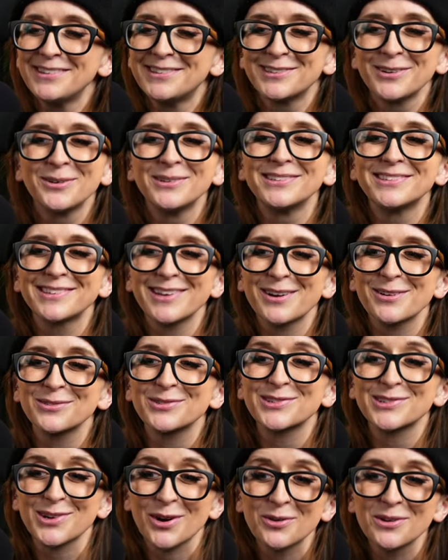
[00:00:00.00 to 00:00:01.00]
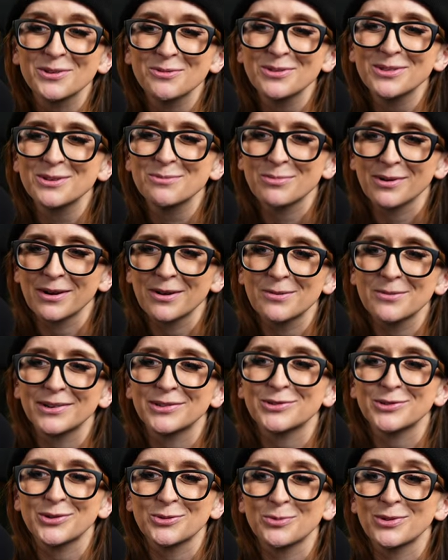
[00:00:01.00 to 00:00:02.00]
so instead of starting with the brown, I
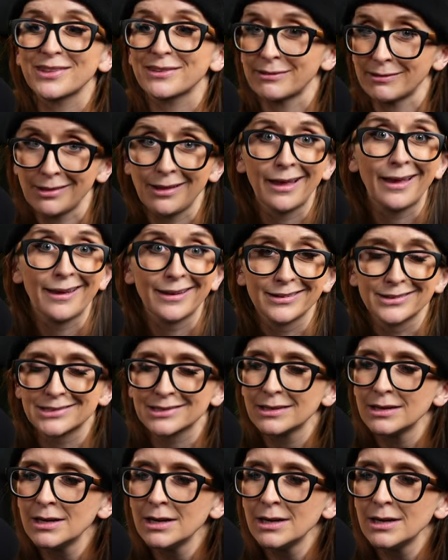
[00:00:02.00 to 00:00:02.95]
started with his legs.